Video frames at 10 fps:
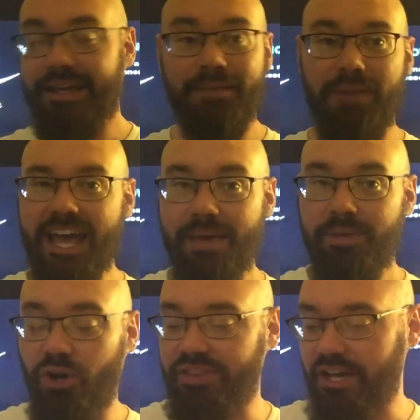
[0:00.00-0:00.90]
In
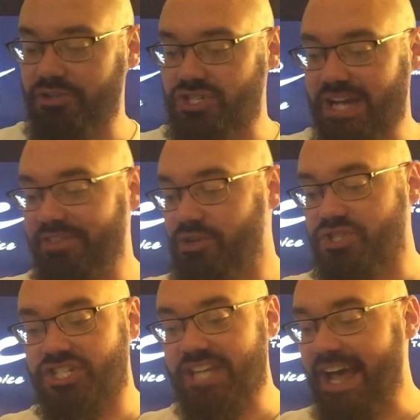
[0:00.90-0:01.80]
Miami on the other side, they're
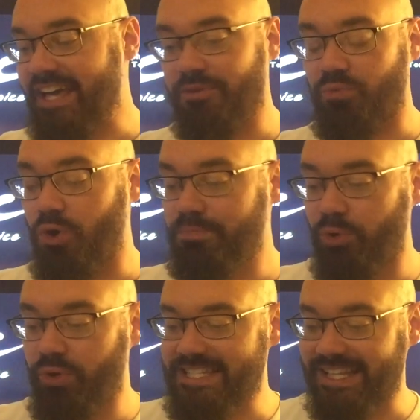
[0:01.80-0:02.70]
second in road
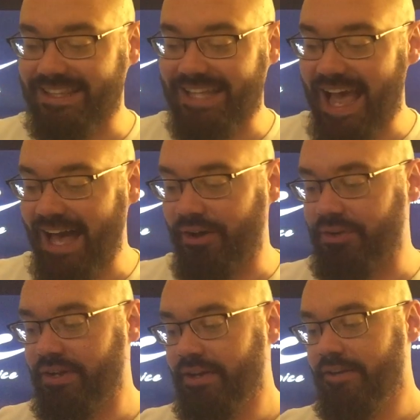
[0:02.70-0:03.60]
points allowed.